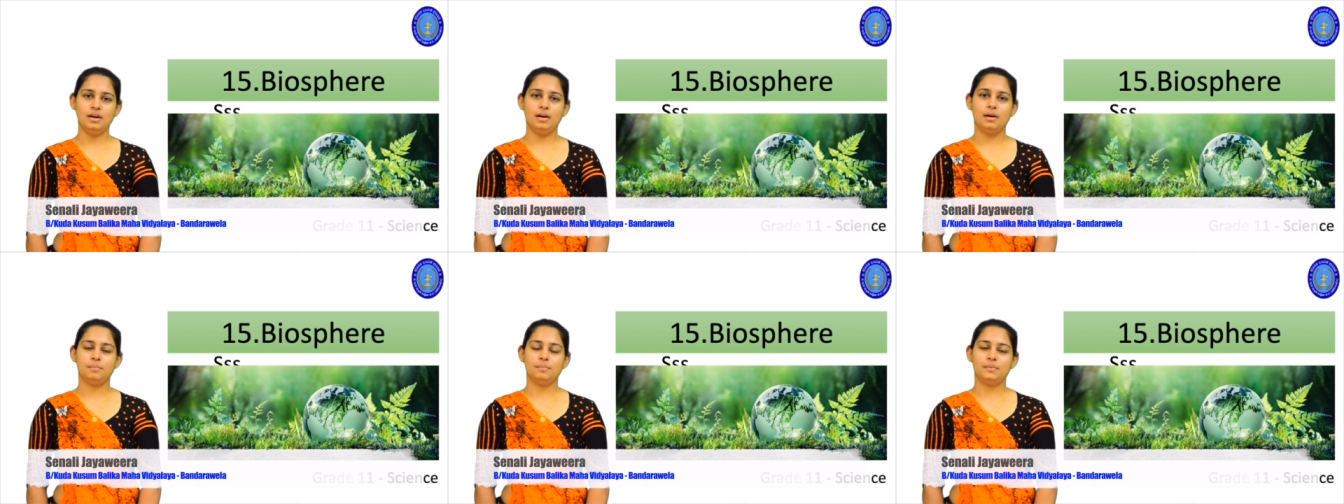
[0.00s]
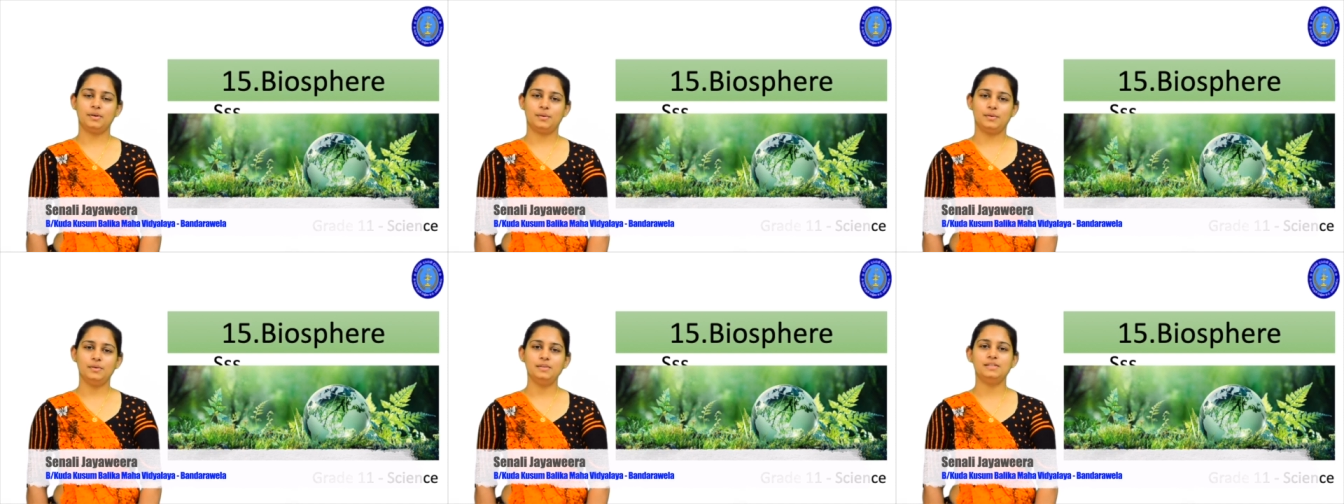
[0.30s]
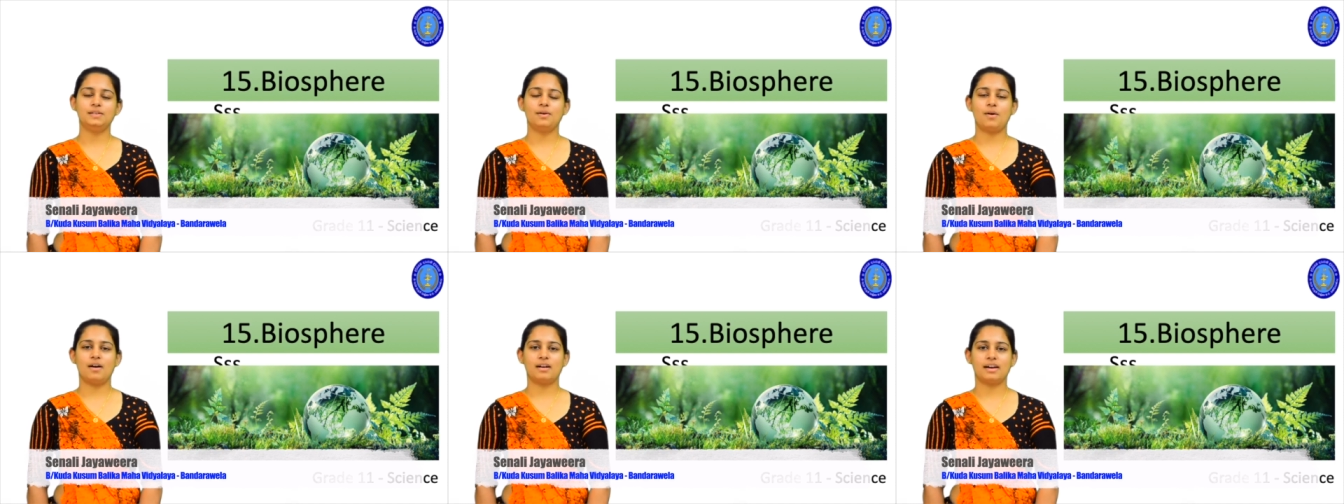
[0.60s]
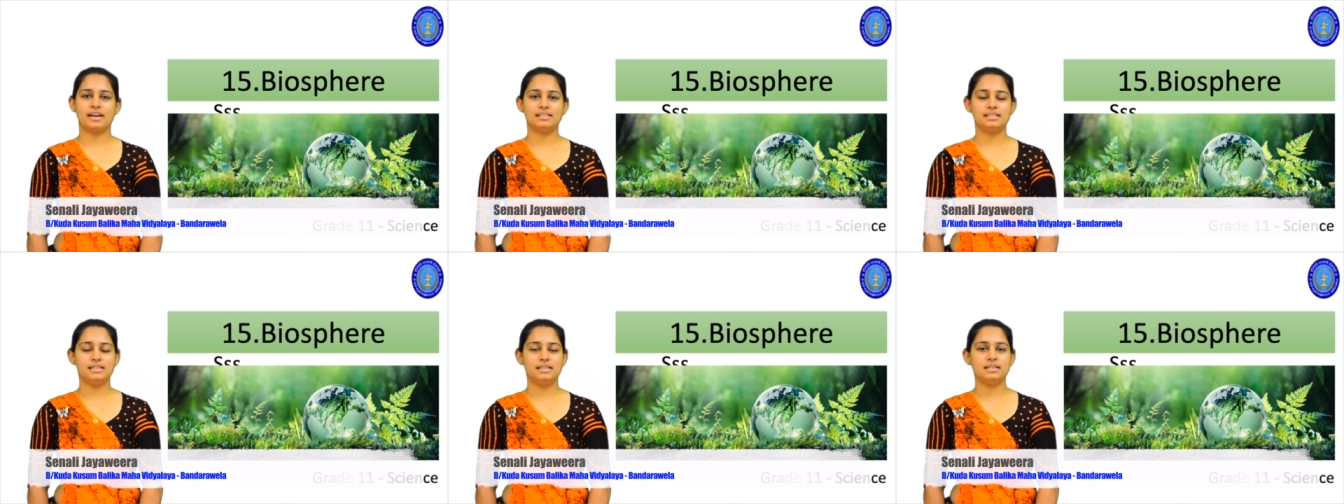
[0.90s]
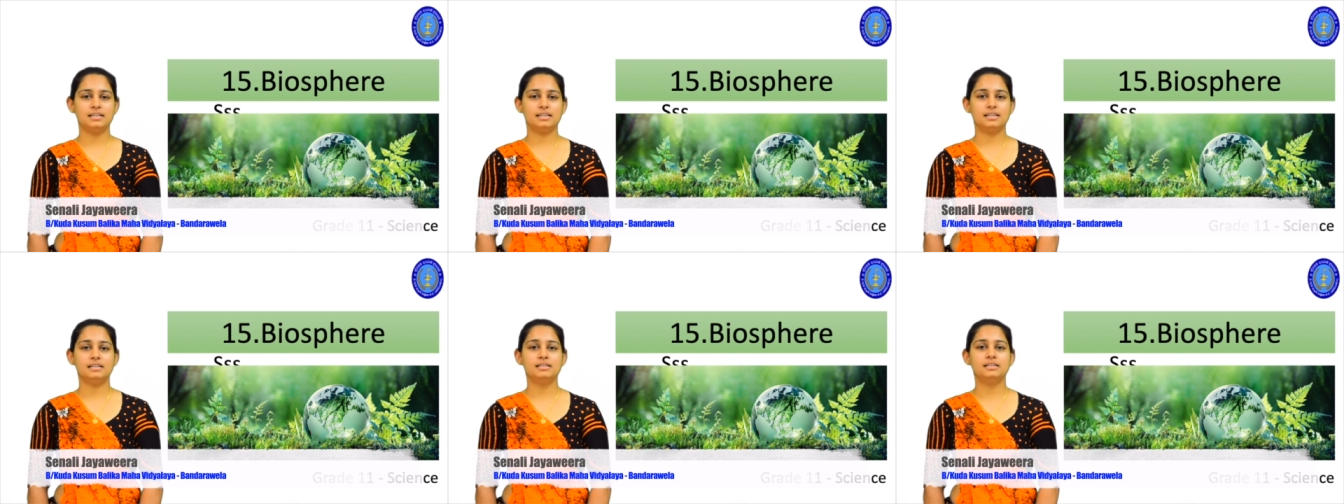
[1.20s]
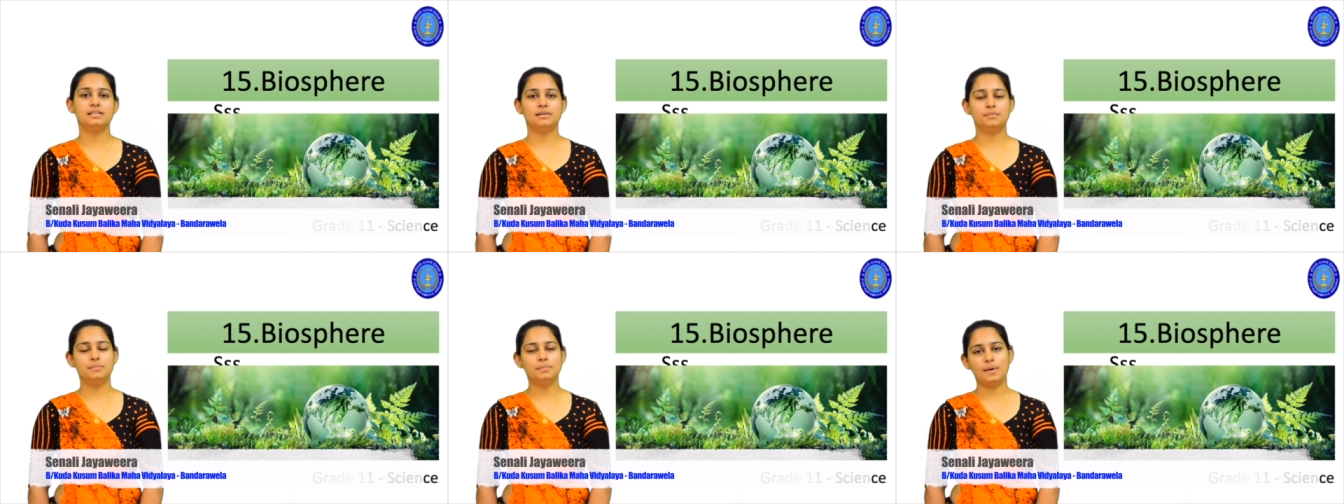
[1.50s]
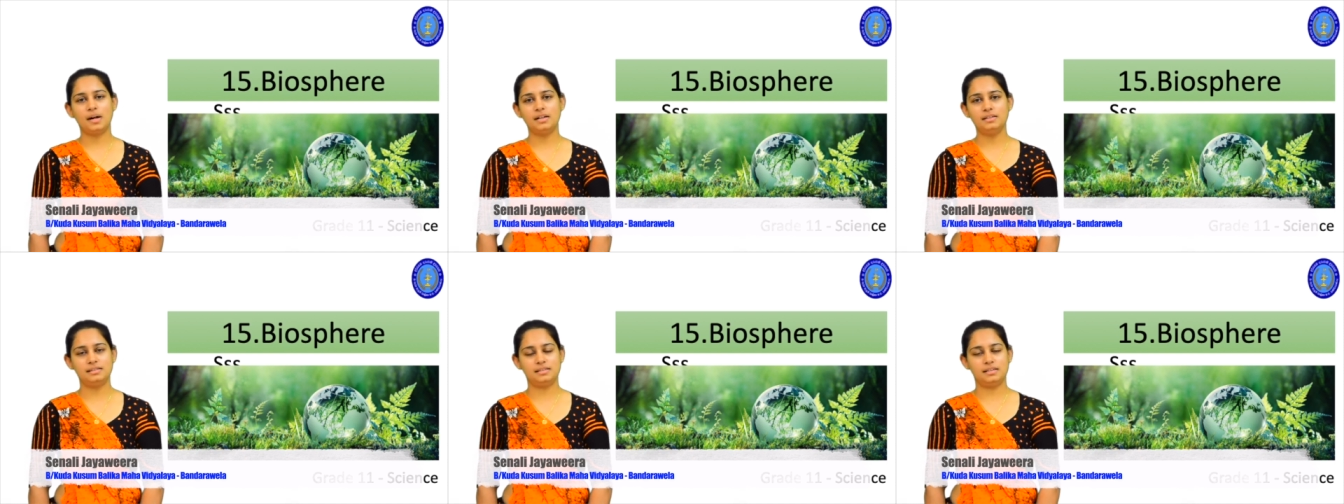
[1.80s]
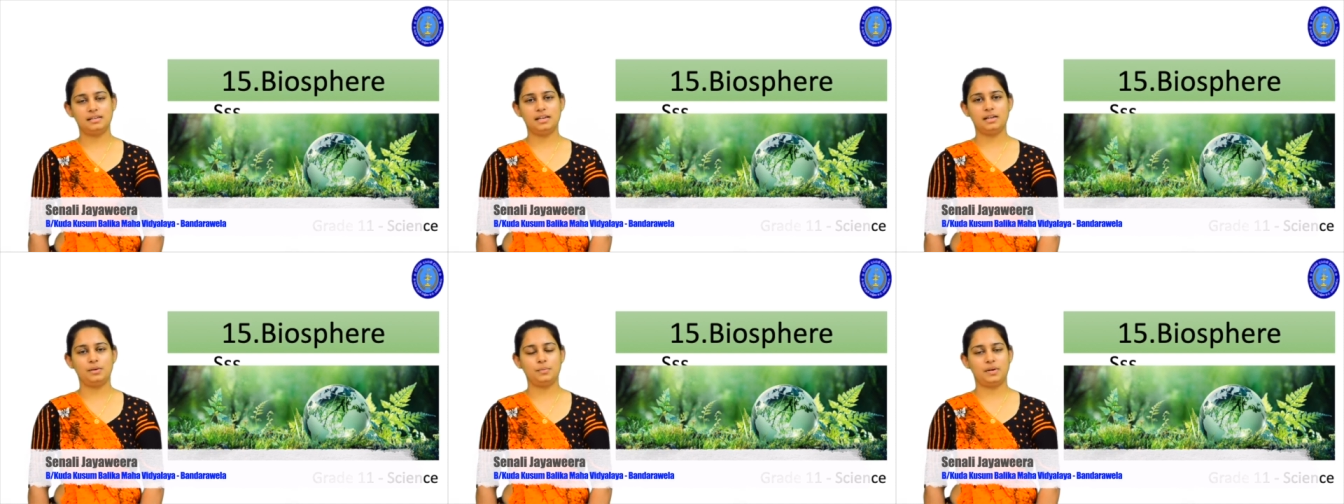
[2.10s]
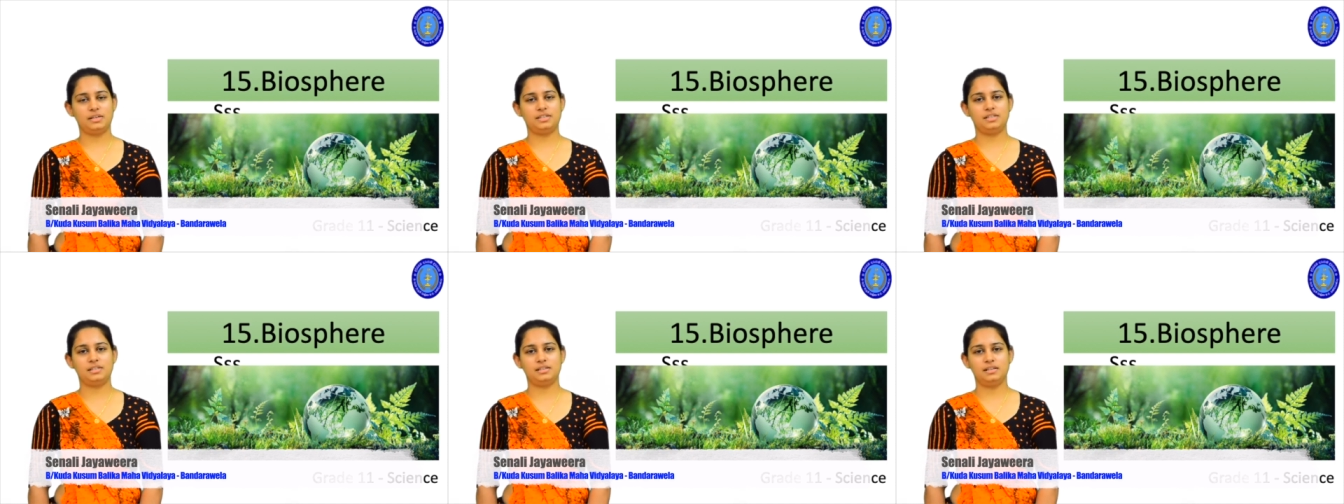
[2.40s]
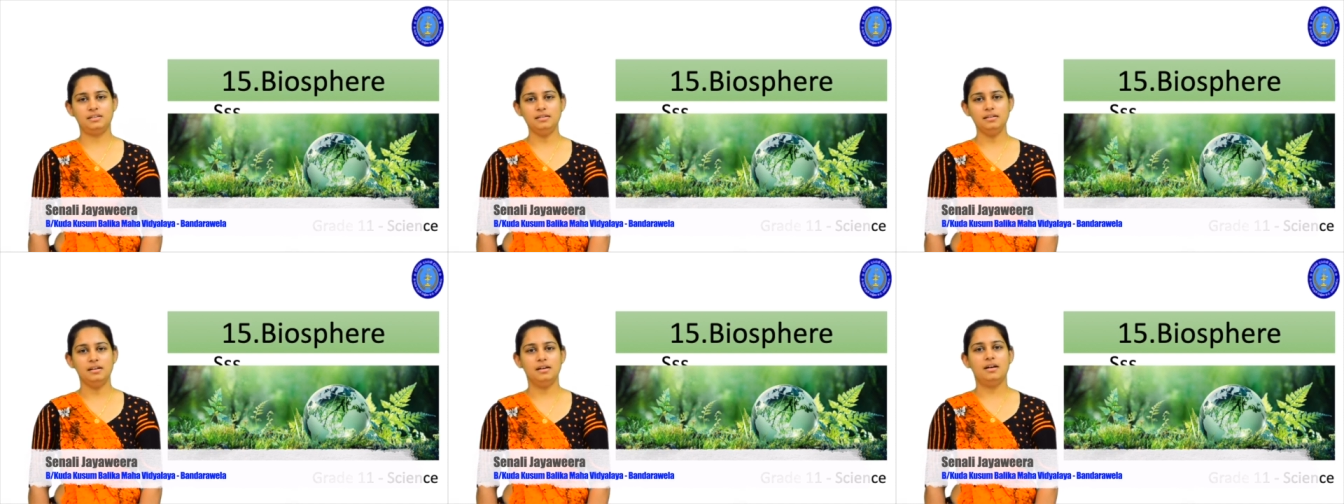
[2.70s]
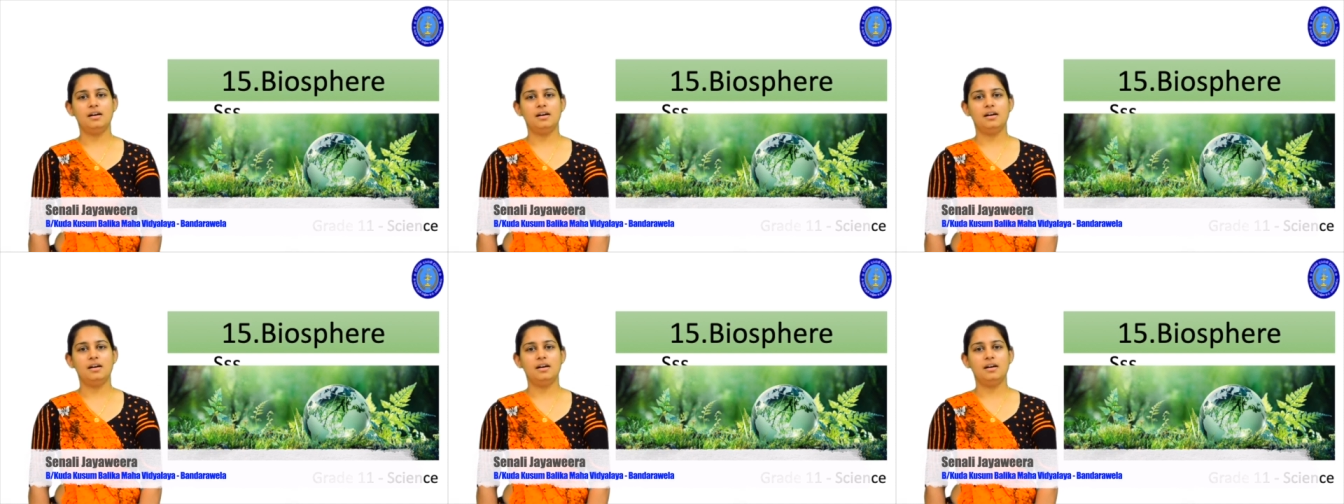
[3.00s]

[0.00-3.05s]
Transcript: because you are getting a compulsory question